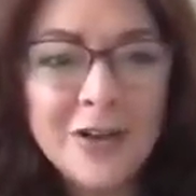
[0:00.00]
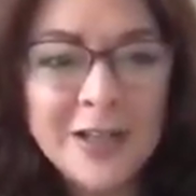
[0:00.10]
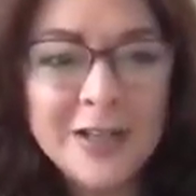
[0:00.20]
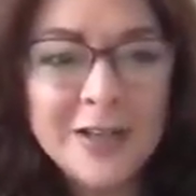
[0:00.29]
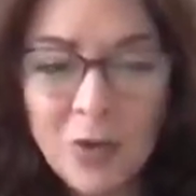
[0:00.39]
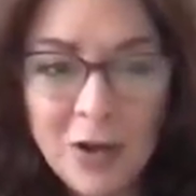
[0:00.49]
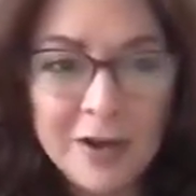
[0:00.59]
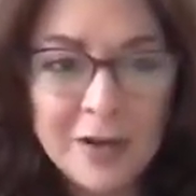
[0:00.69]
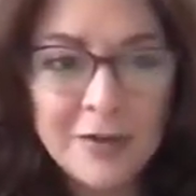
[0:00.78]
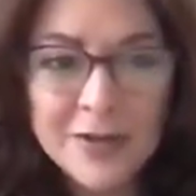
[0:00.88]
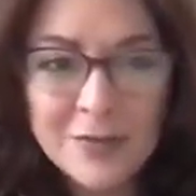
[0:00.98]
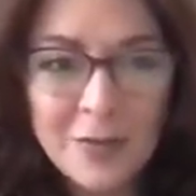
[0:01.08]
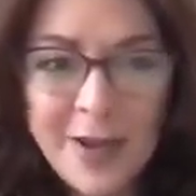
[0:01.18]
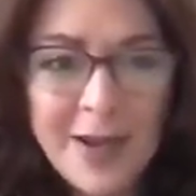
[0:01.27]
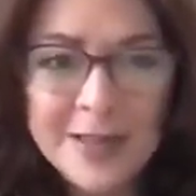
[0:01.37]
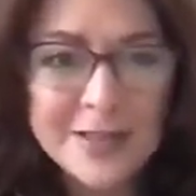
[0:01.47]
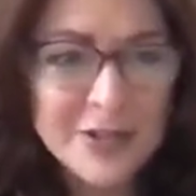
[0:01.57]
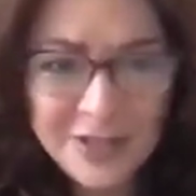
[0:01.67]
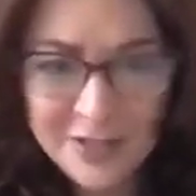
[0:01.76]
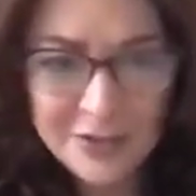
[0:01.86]
need and want, or is for my highest
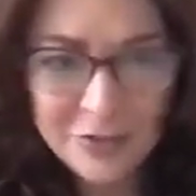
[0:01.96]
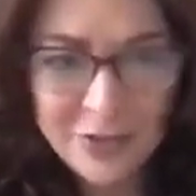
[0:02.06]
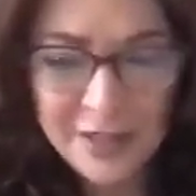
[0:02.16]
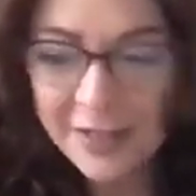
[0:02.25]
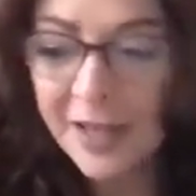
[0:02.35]
good. And then you ring it.